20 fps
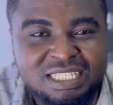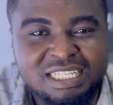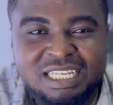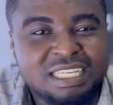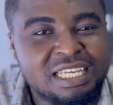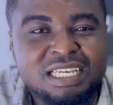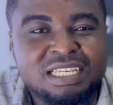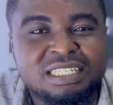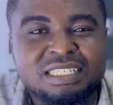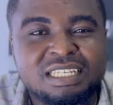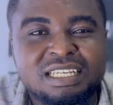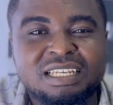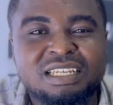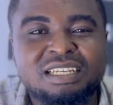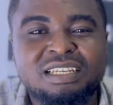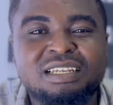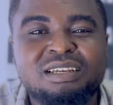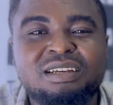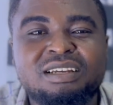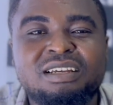and easy.
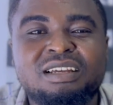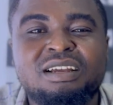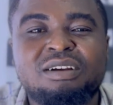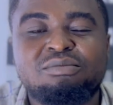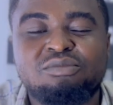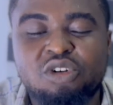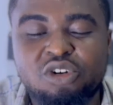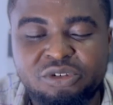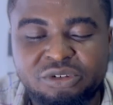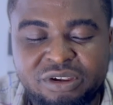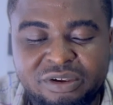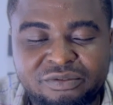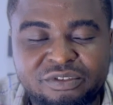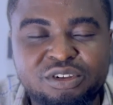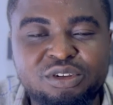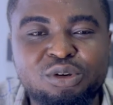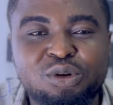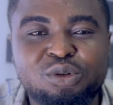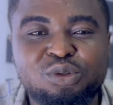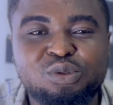I want to share
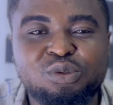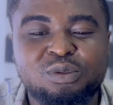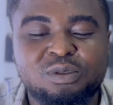video.